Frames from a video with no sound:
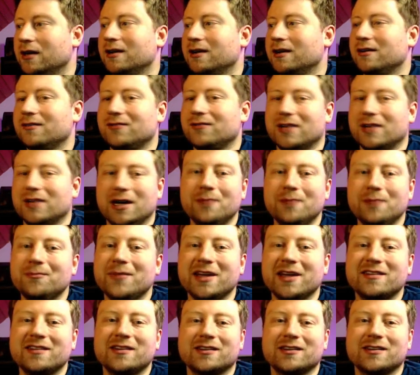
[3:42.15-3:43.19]
There's a better
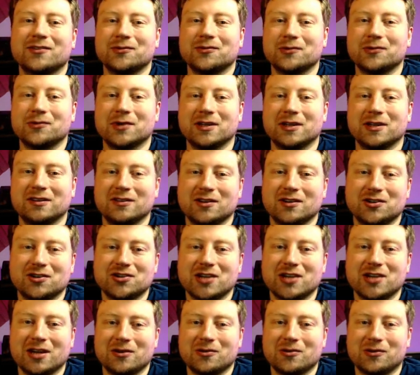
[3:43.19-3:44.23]
move in this position,
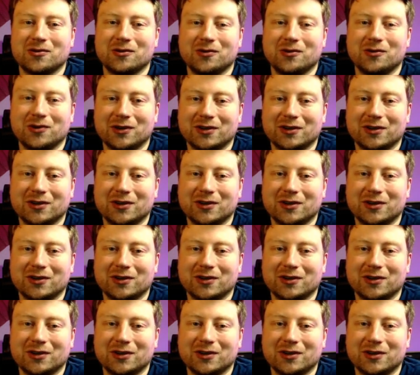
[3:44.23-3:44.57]
and yes,